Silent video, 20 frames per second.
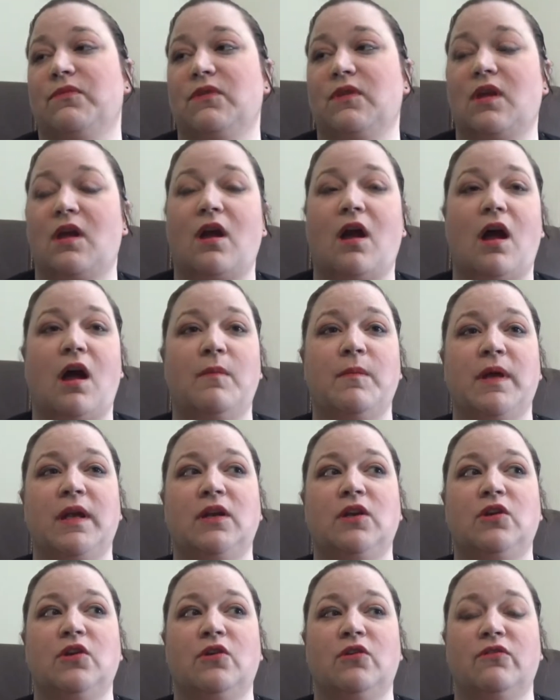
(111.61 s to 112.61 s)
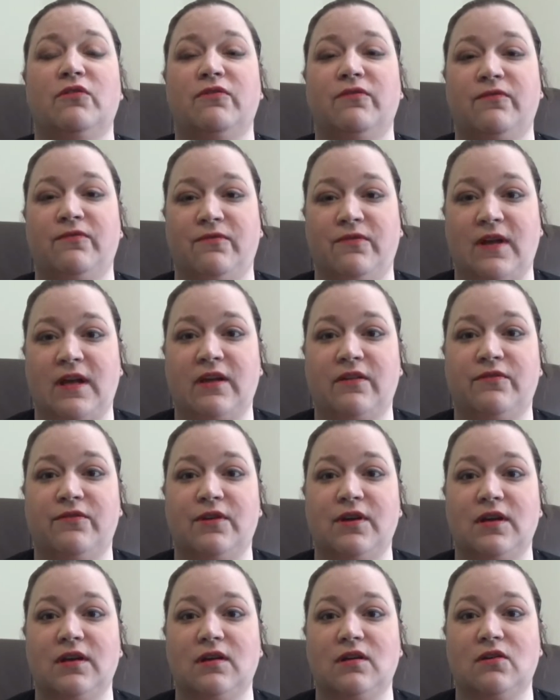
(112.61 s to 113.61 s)
comment your
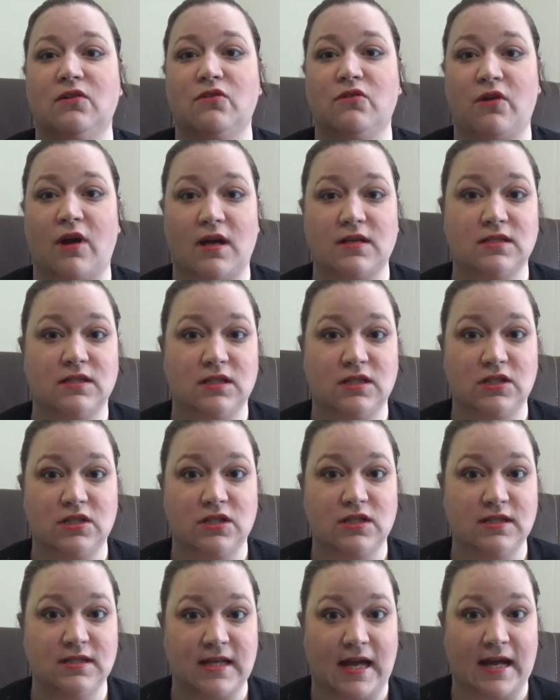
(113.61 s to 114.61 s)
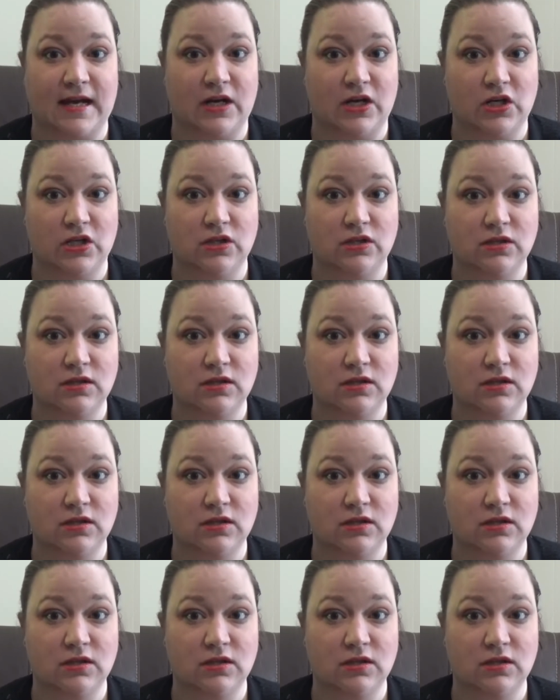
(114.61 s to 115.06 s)
favorite cross-stitch designer.